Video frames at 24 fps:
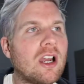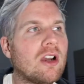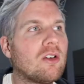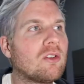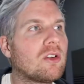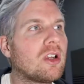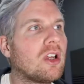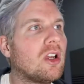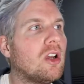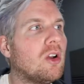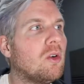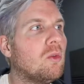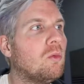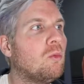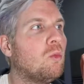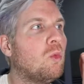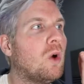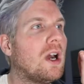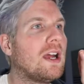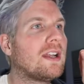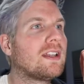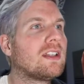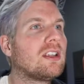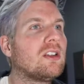out
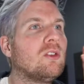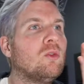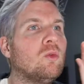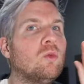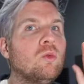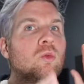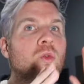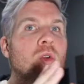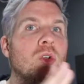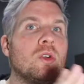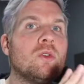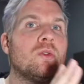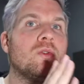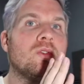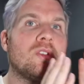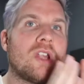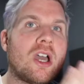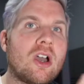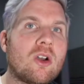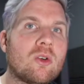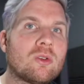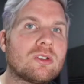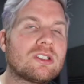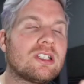what root
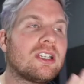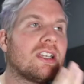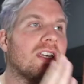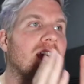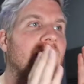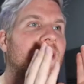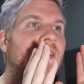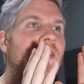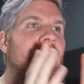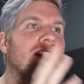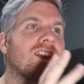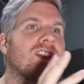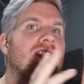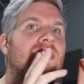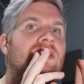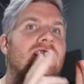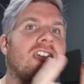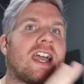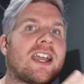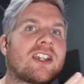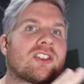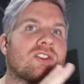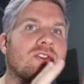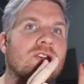note this is
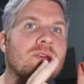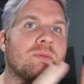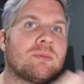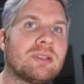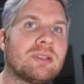actually